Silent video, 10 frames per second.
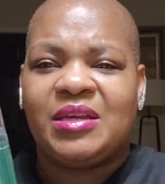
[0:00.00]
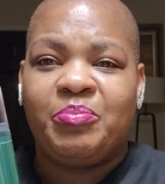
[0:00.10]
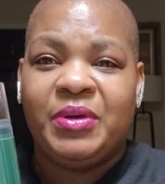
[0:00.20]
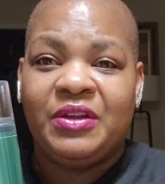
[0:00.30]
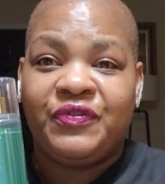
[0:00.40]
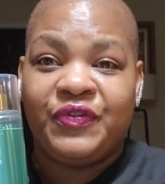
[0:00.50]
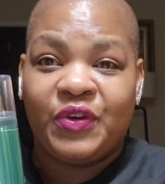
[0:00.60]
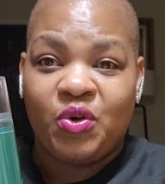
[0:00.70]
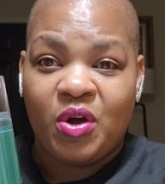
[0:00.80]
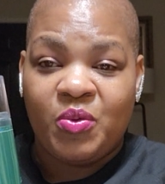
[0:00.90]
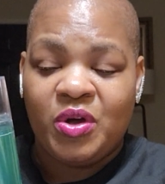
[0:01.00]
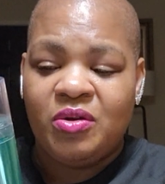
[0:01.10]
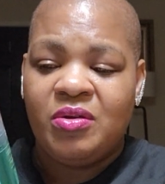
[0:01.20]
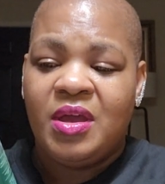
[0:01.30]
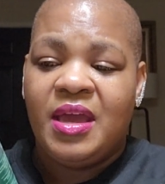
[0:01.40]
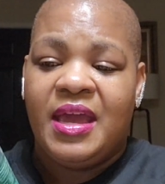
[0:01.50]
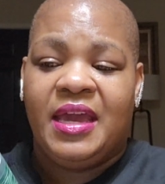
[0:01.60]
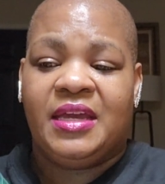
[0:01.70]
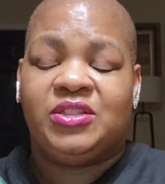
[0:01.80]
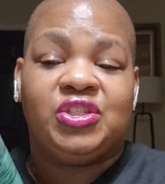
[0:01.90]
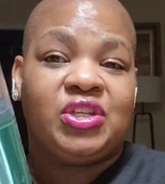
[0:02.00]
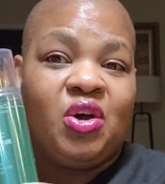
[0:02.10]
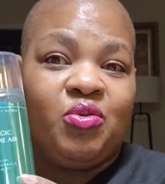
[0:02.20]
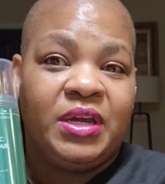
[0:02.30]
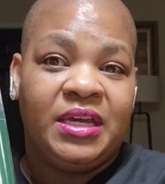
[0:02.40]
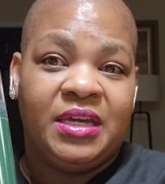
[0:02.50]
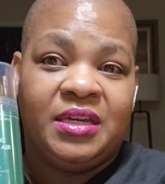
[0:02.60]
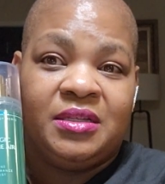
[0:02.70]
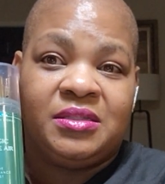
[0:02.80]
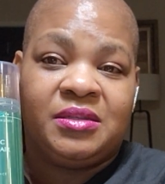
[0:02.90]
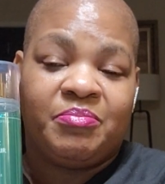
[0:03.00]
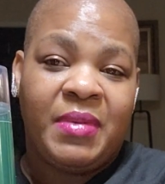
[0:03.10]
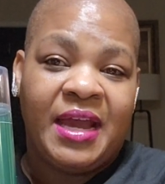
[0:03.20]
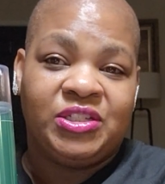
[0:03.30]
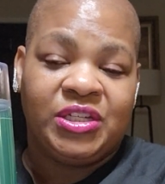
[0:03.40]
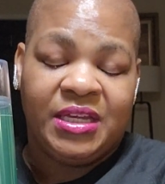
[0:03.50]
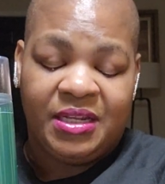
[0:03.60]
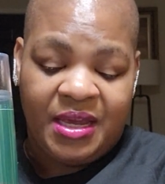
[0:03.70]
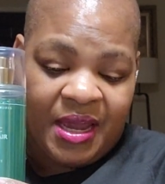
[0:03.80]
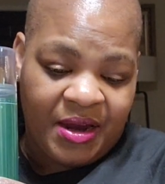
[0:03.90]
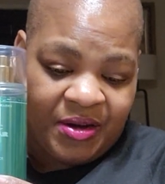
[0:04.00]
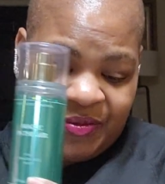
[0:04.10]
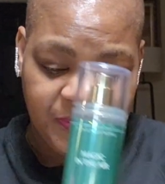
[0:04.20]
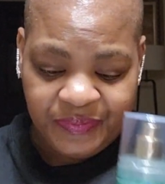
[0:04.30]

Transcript: a bit floral, and so is Magic in the Air.